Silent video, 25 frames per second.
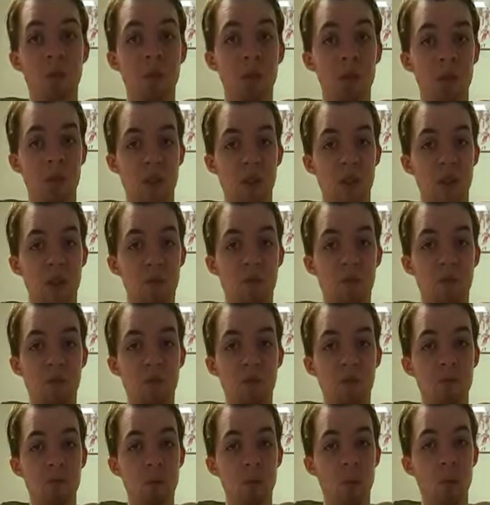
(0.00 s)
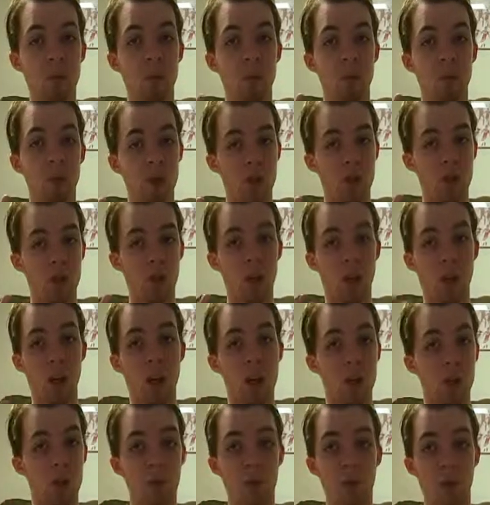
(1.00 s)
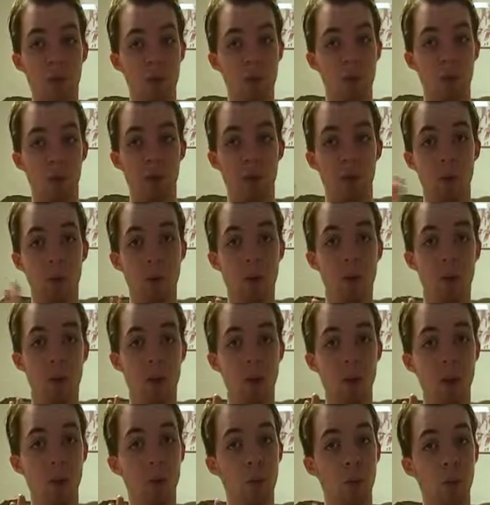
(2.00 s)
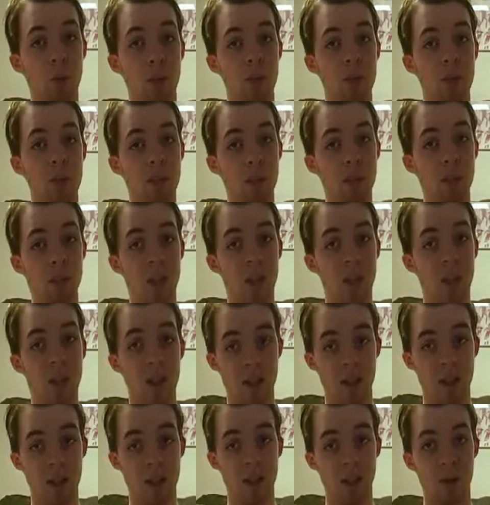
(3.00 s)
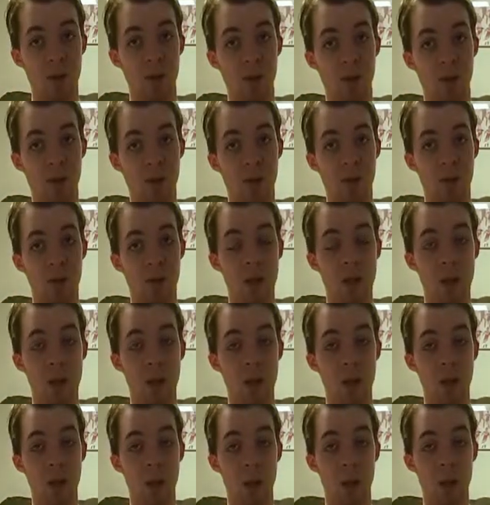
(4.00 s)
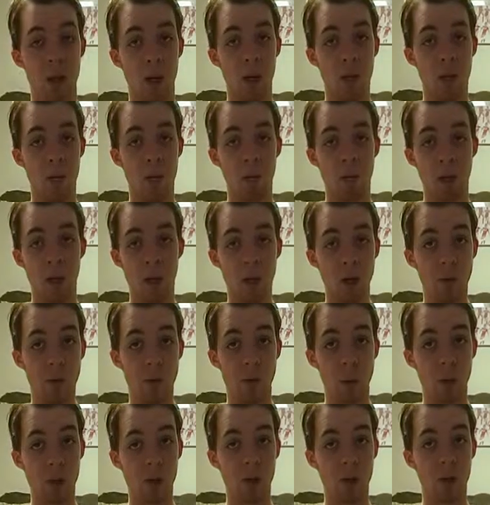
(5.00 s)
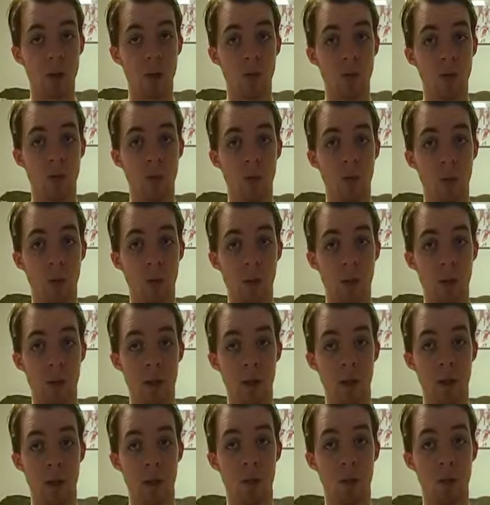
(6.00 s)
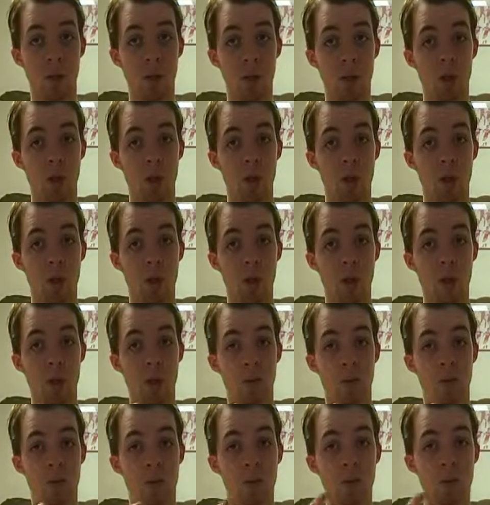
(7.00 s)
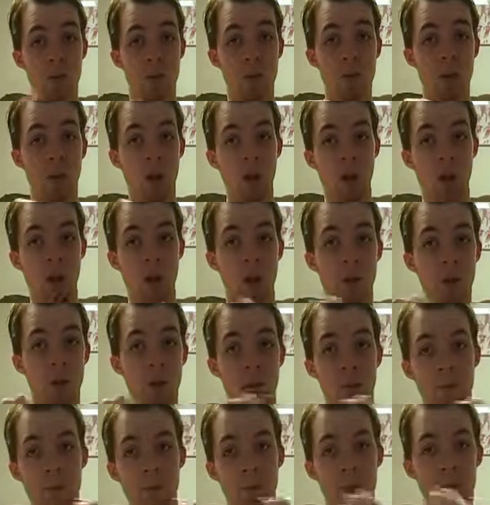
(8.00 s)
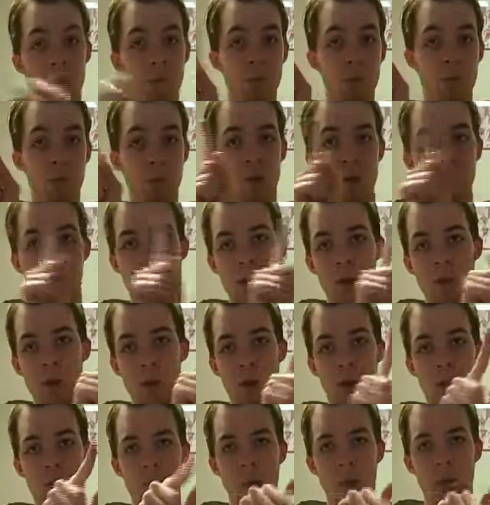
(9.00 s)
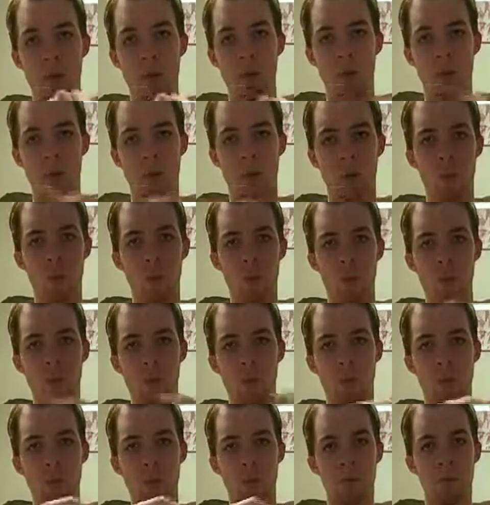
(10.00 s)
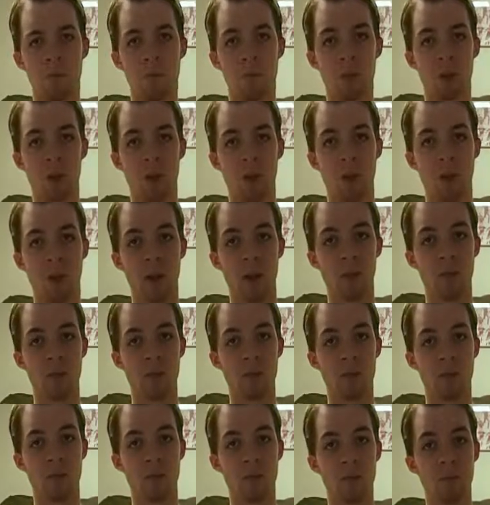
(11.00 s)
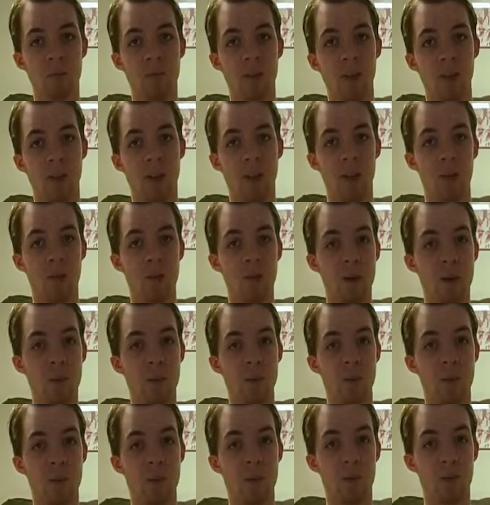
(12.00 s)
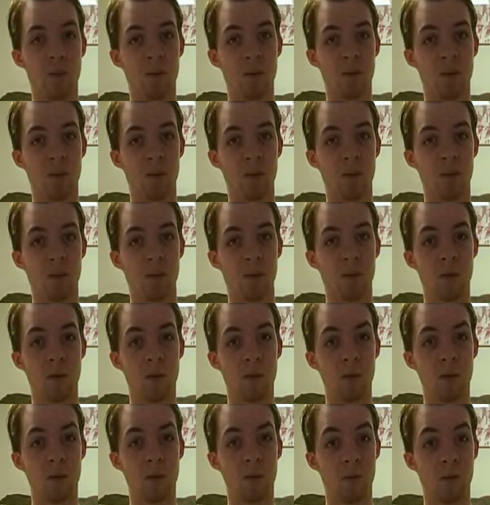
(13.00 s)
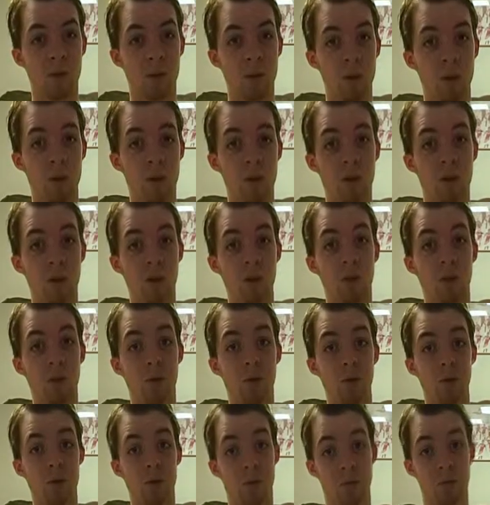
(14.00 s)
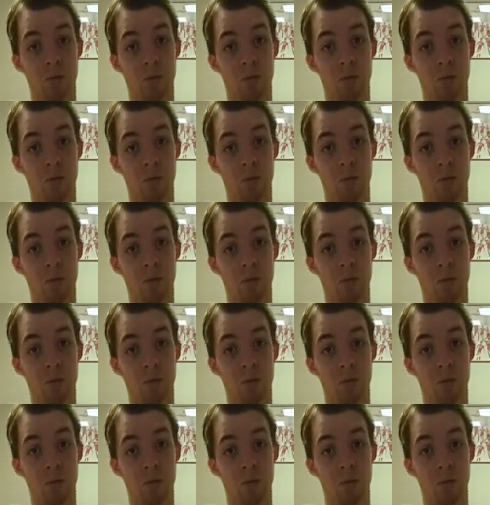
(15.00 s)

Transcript: is, entirely possible that you want to see in the next series. Thank you for watching this video, and don't forget to subscribe wherever the subscribe thing will be. Alright? And remember, bow ties are cool.